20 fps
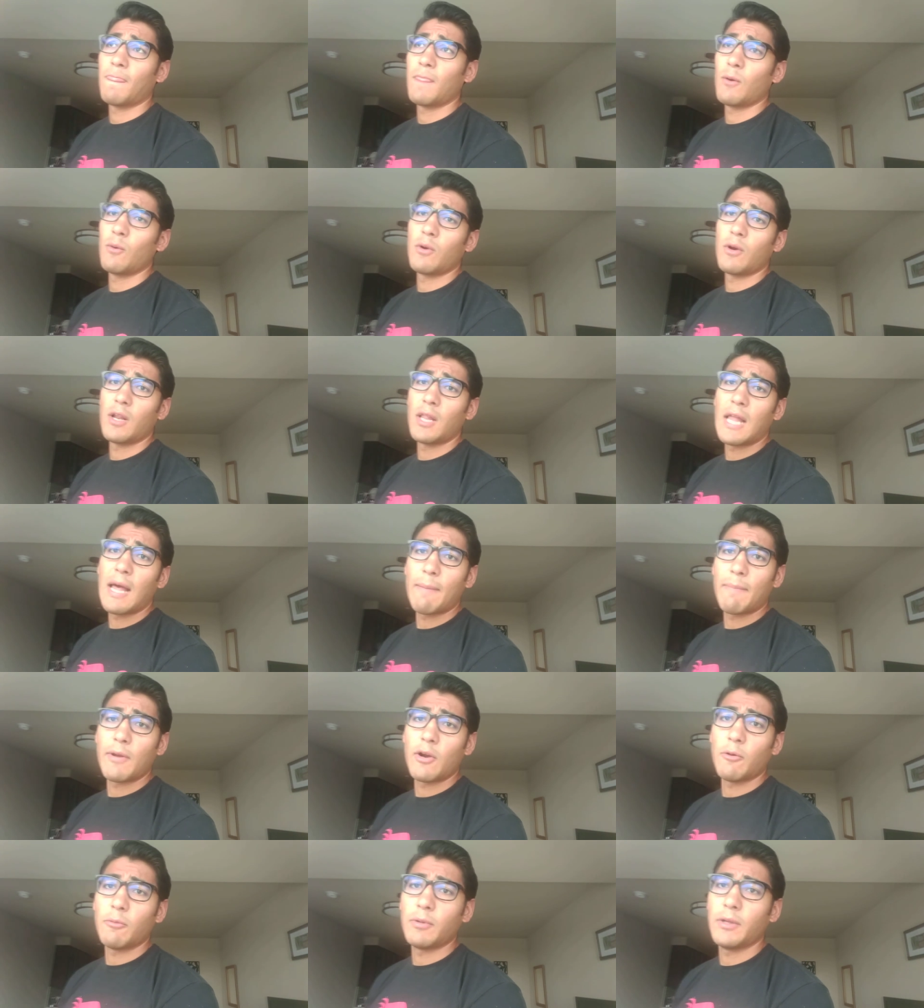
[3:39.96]
I want a lot
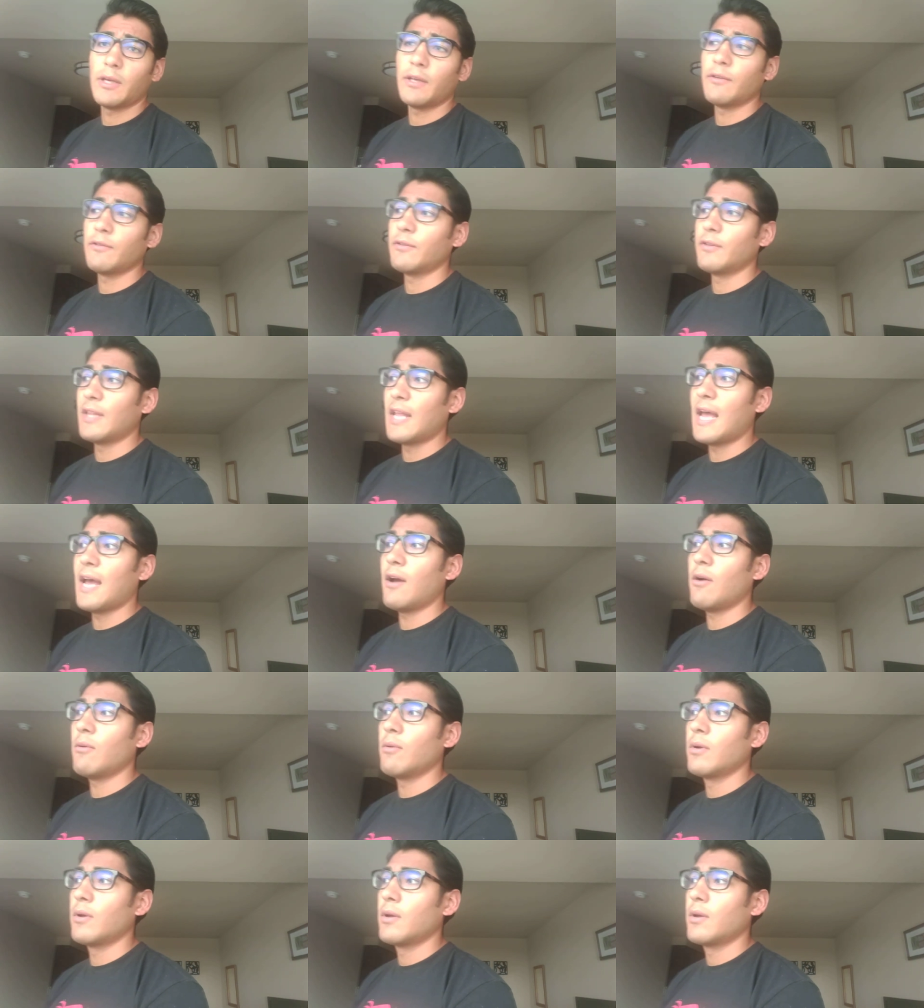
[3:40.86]
better place now,
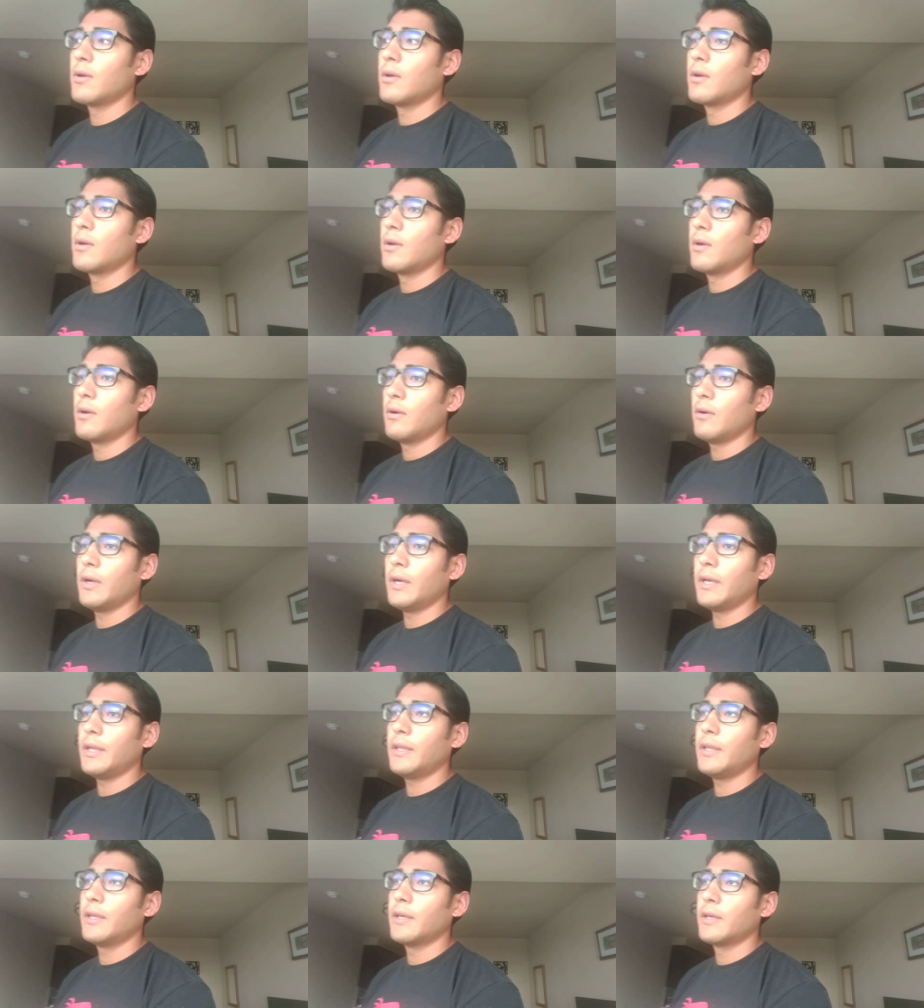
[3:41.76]

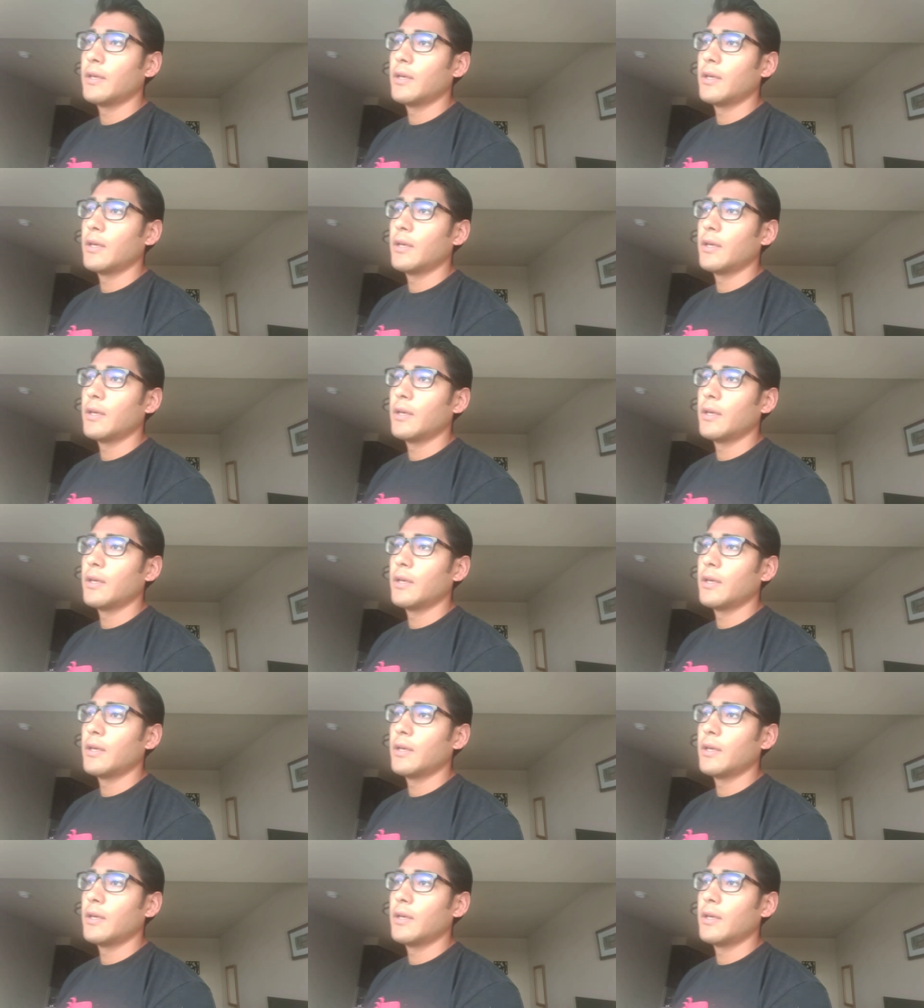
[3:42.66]
right?